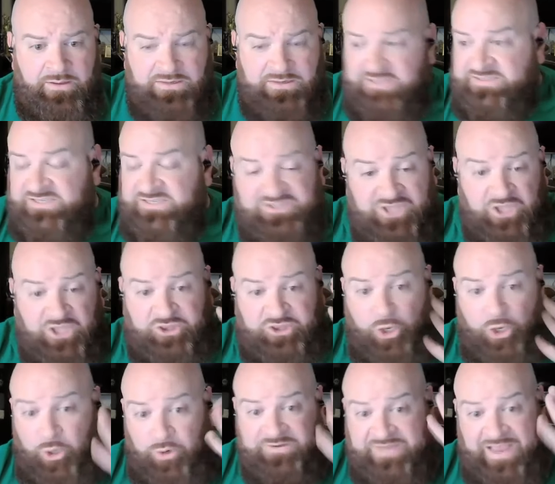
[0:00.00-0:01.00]
This is the
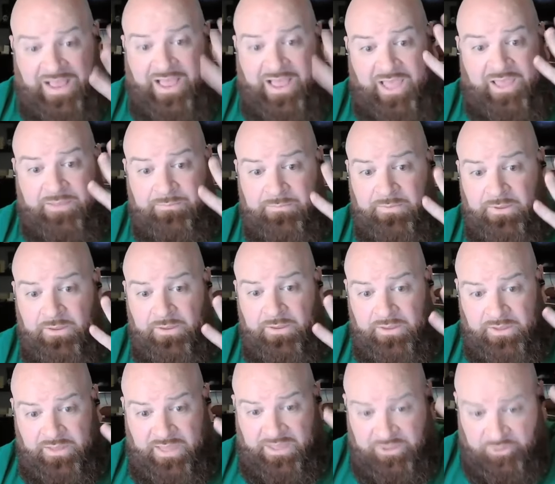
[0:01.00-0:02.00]
third time
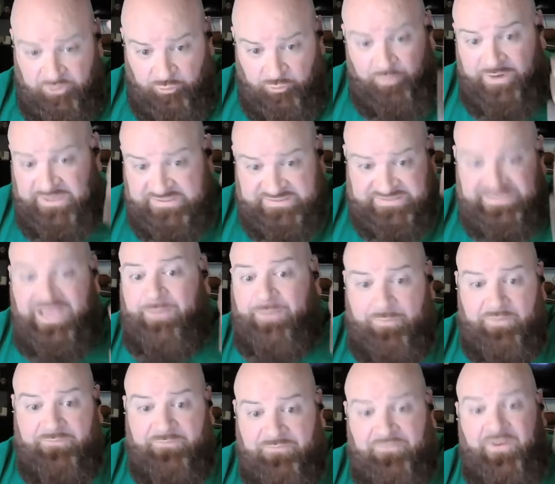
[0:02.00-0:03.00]
in three
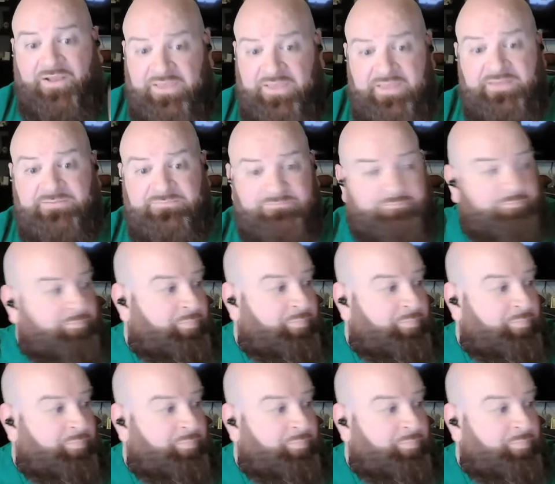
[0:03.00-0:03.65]
separate fucking